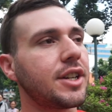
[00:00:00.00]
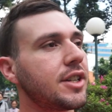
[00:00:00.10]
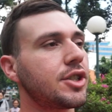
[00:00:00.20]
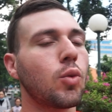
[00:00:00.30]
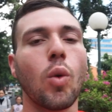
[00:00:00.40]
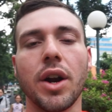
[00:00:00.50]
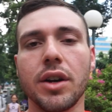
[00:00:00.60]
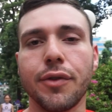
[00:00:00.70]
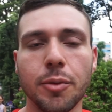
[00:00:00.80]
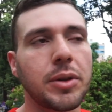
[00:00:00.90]
such a
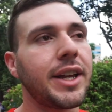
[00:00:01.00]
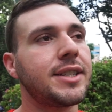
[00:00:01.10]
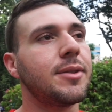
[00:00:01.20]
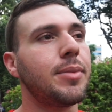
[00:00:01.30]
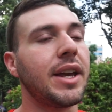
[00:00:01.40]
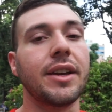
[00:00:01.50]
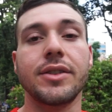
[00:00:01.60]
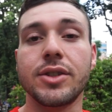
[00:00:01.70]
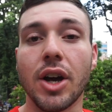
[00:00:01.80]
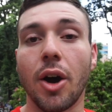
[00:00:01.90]
wonderful place to be.
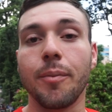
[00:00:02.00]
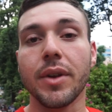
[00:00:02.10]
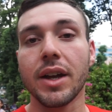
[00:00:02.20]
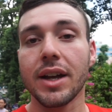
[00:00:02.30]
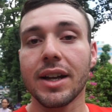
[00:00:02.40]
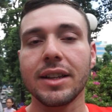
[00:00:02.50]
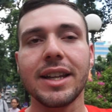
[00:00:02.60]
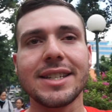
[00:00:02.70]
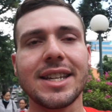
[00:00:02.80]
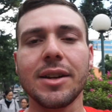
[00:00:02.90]
So,
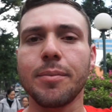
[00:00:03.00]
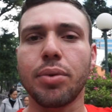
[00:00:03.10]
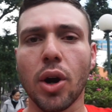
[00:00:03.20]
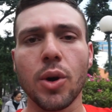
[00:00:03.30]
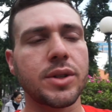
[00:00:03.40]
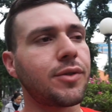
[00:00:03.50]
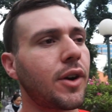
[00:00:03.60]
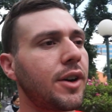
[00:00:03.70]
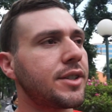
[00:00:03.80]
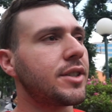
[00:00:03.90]
listing pros
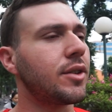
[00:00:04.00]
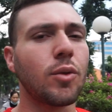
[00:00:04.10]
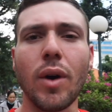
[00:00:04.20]
first.